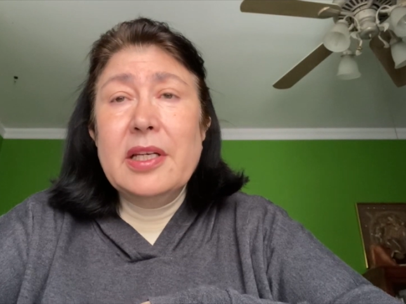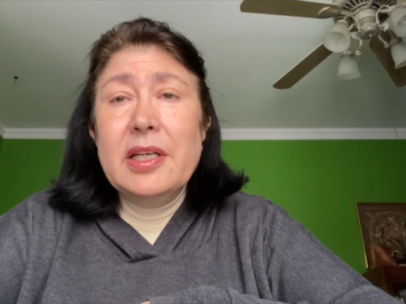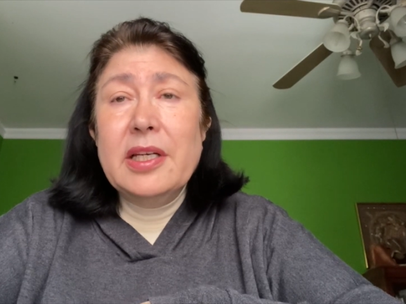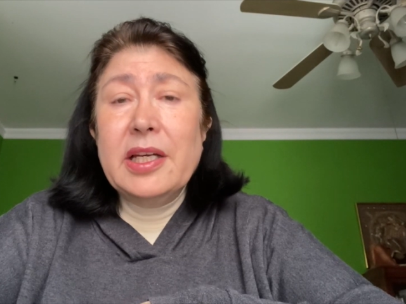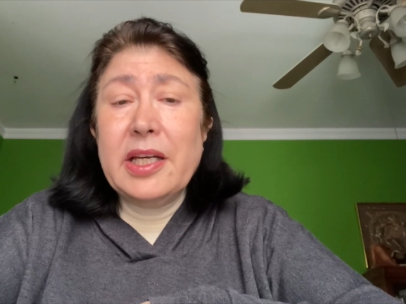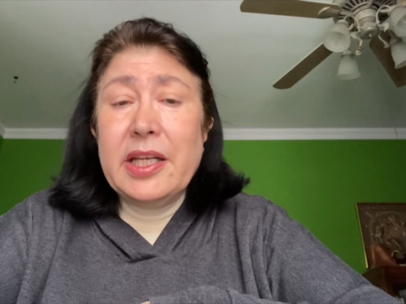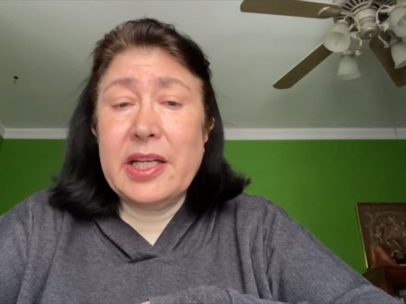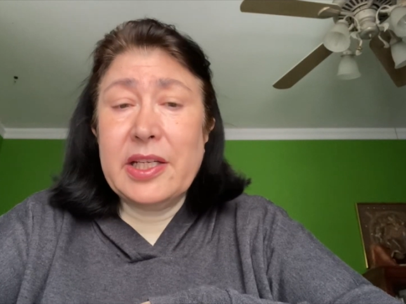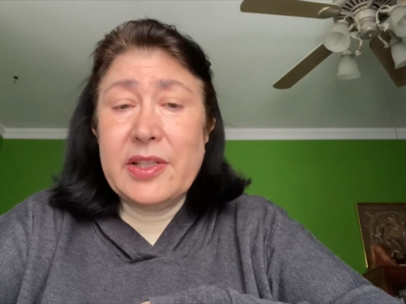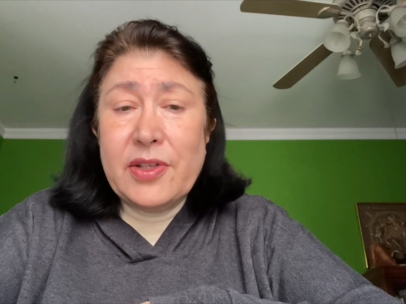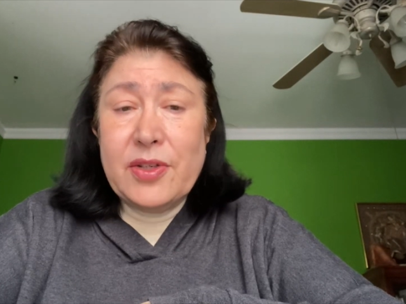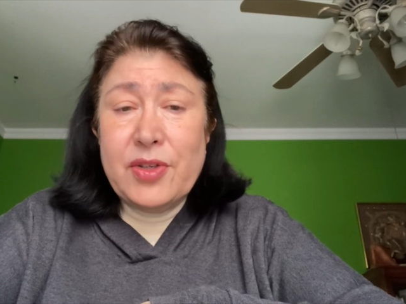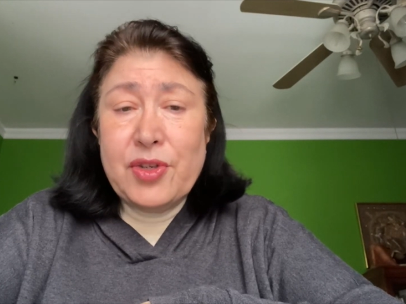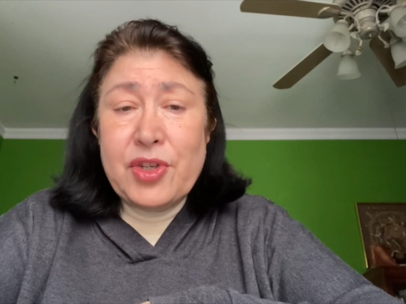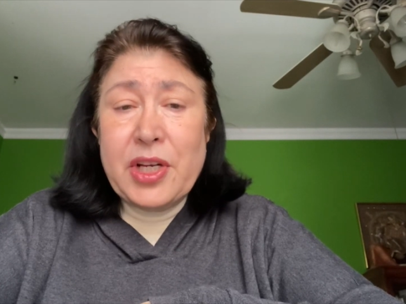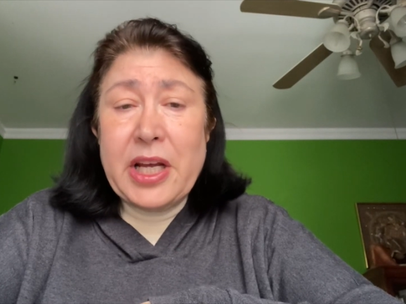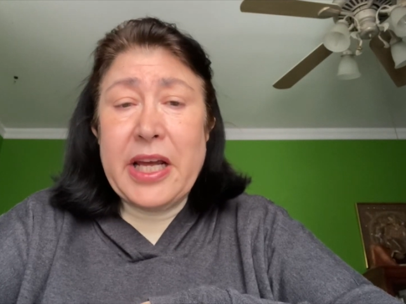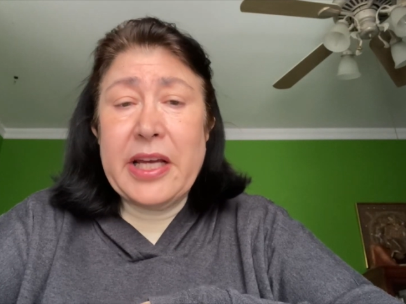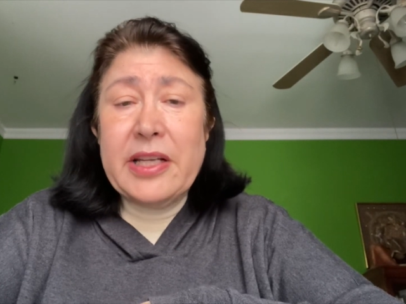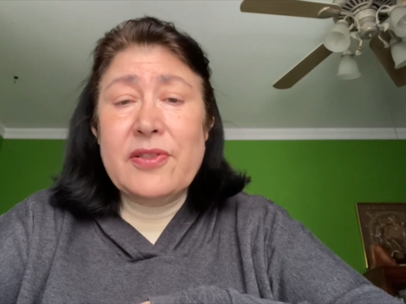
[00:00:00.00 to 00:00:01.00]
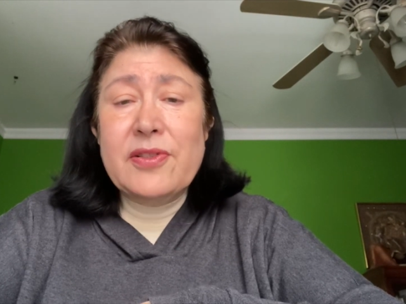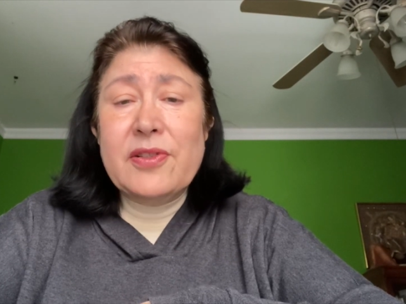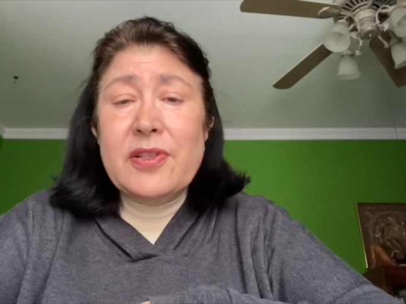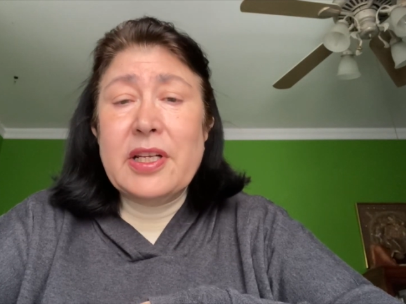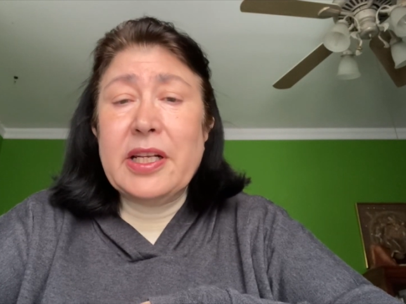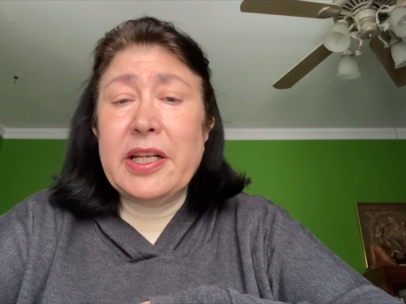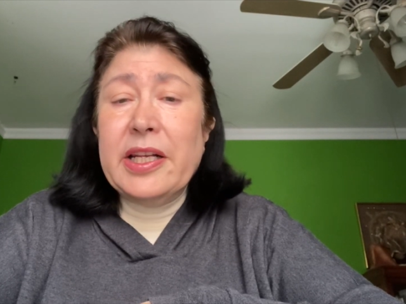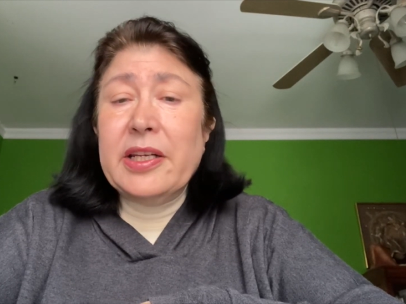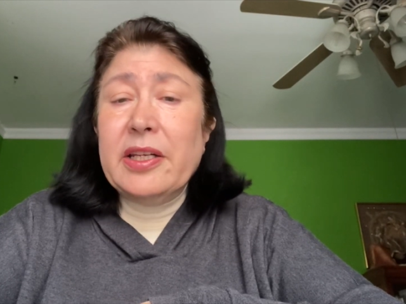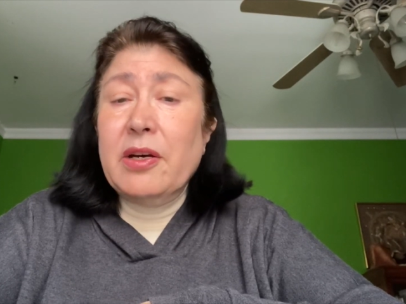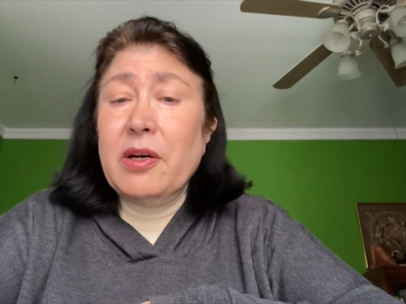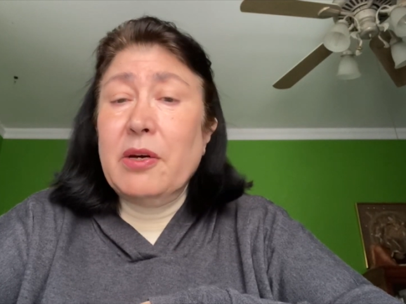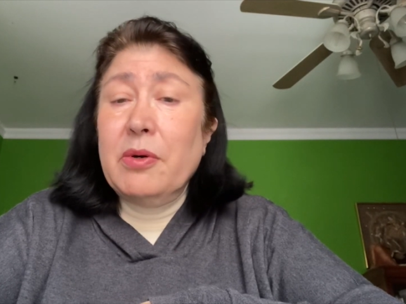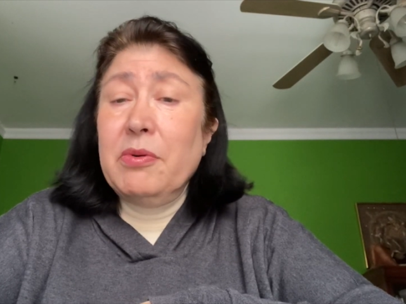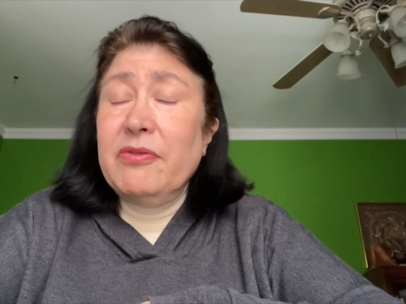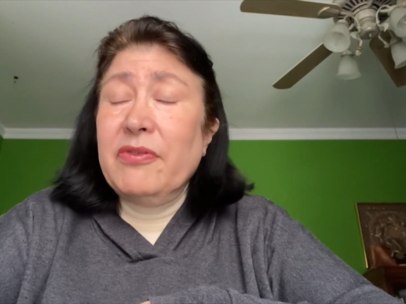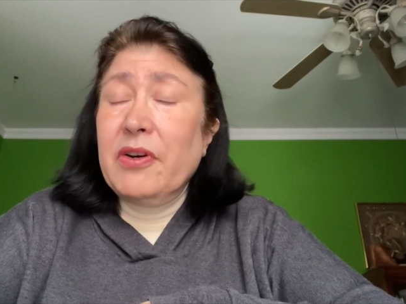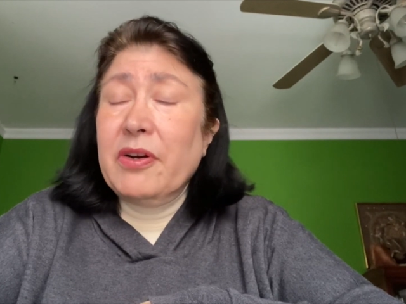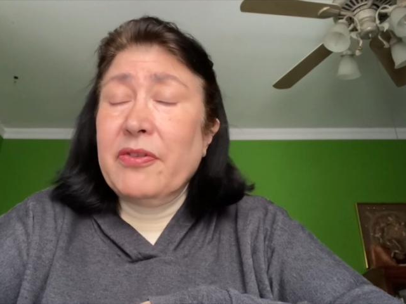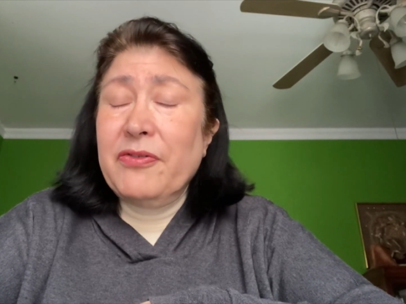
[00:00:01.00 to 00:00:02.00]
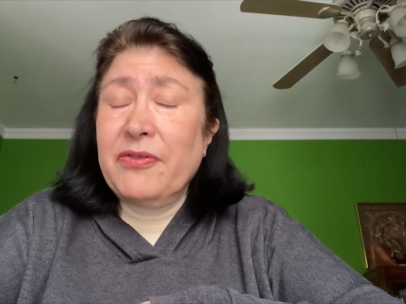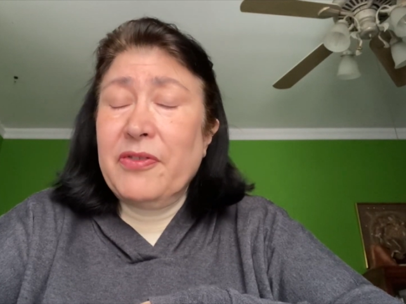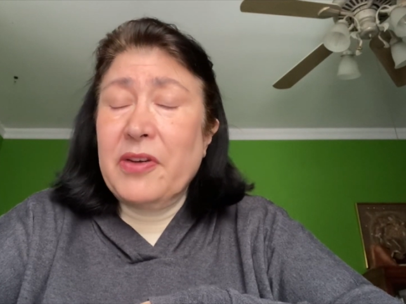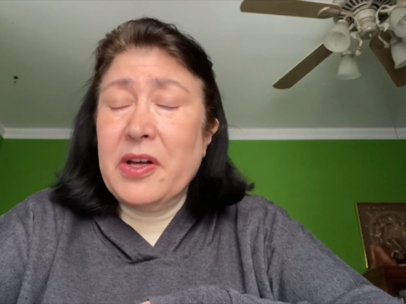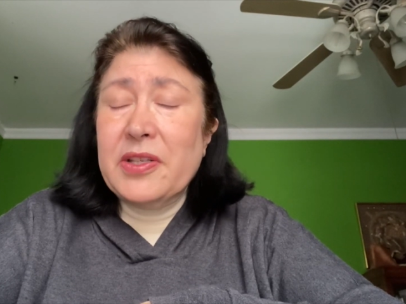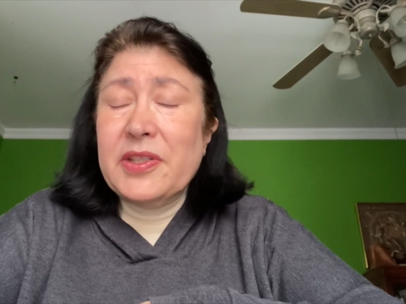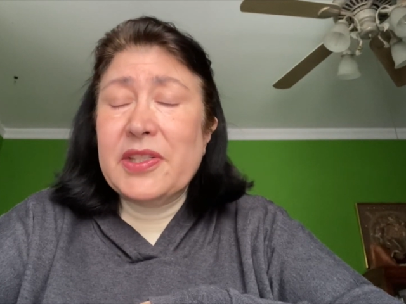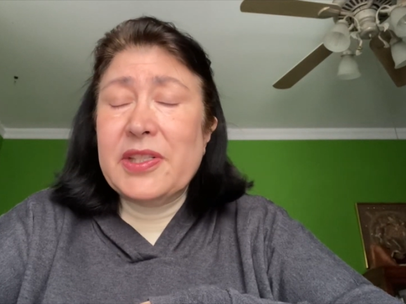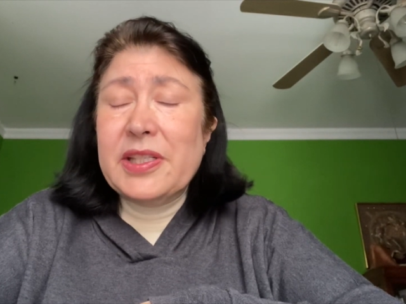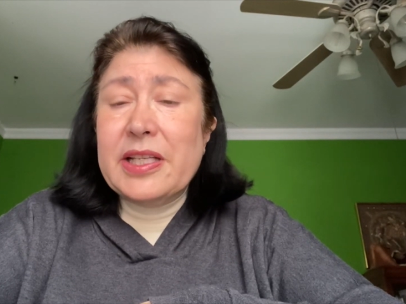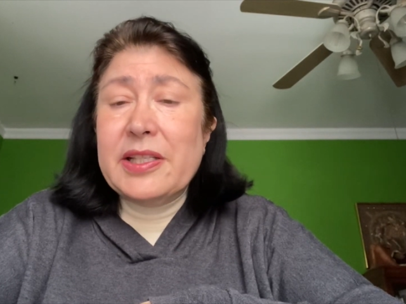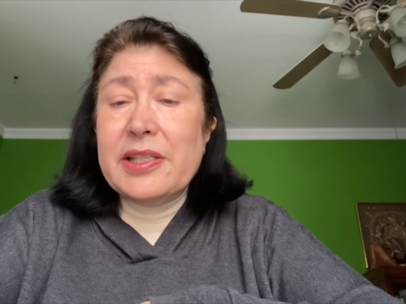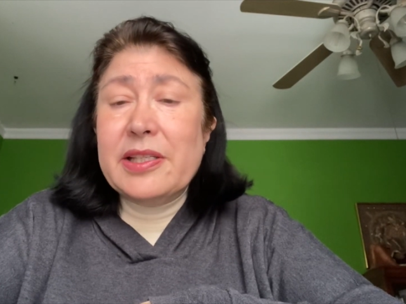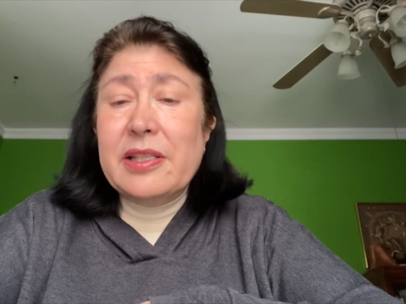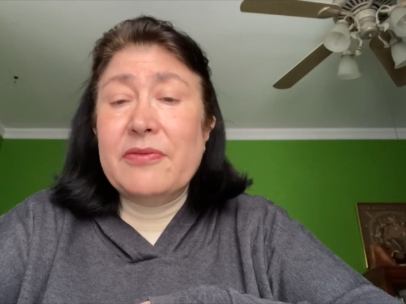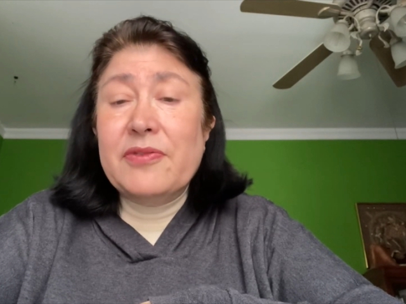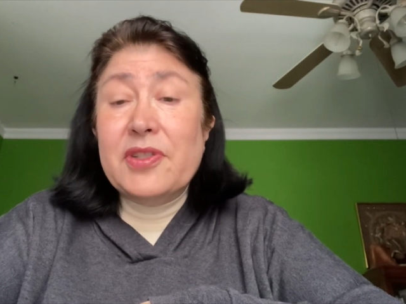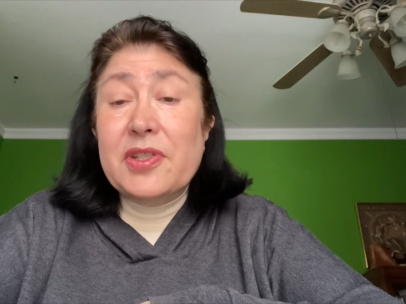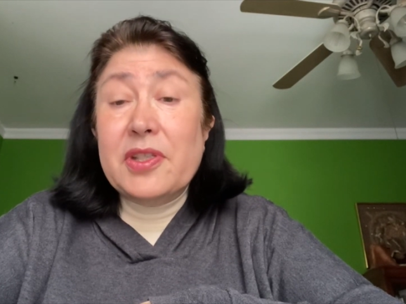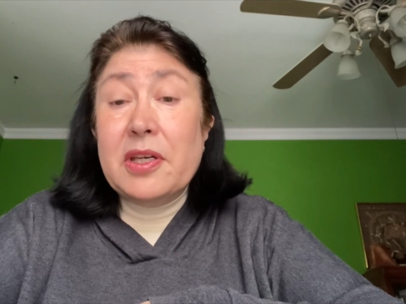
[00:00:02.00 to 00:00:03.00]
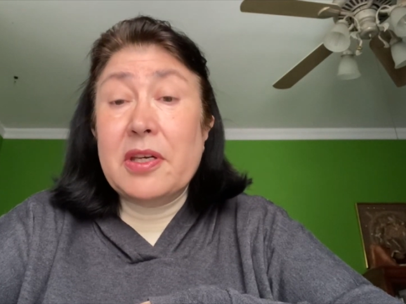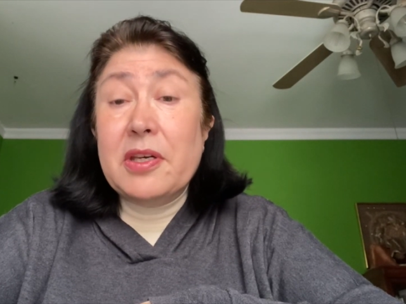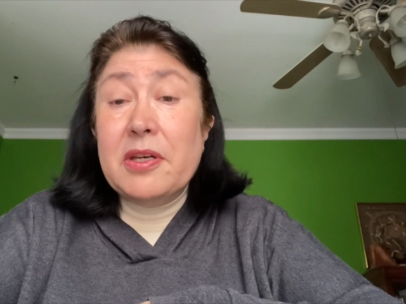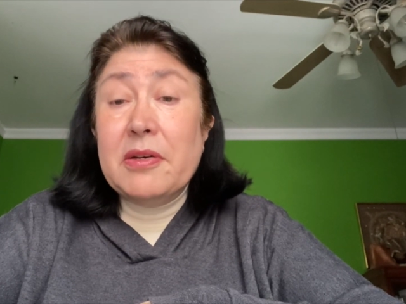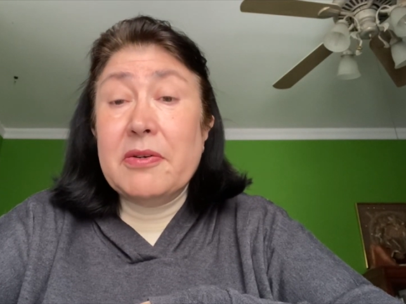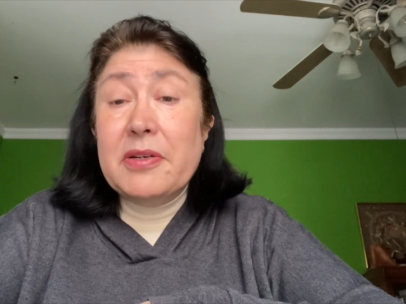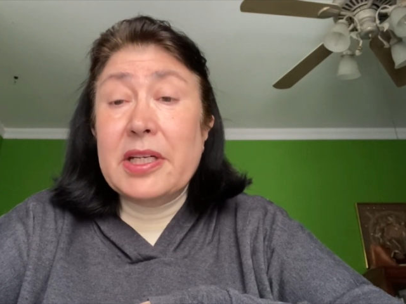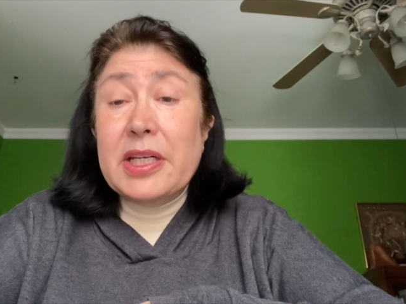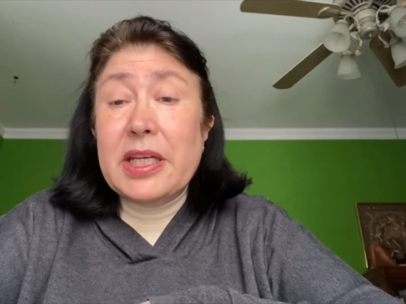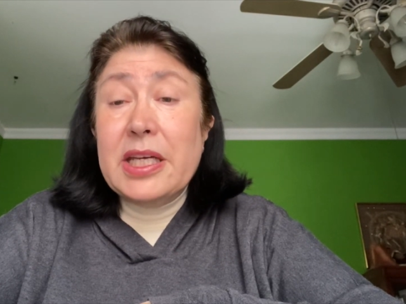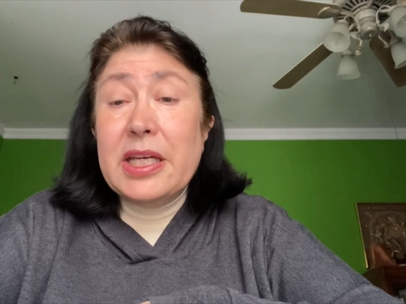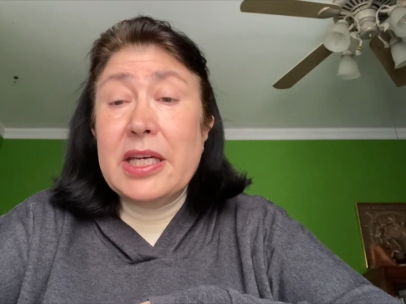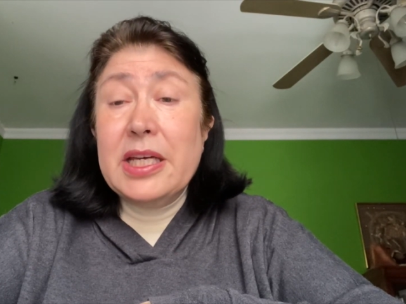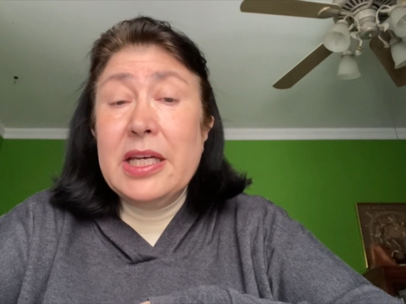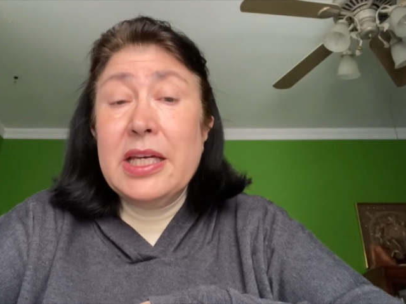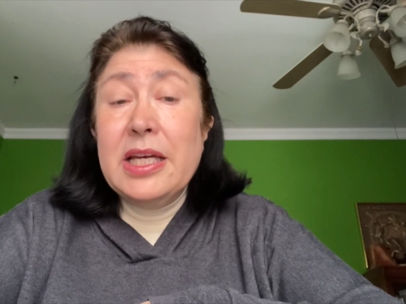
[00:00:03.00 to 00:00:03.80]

It is a chance to let go of our false sense of security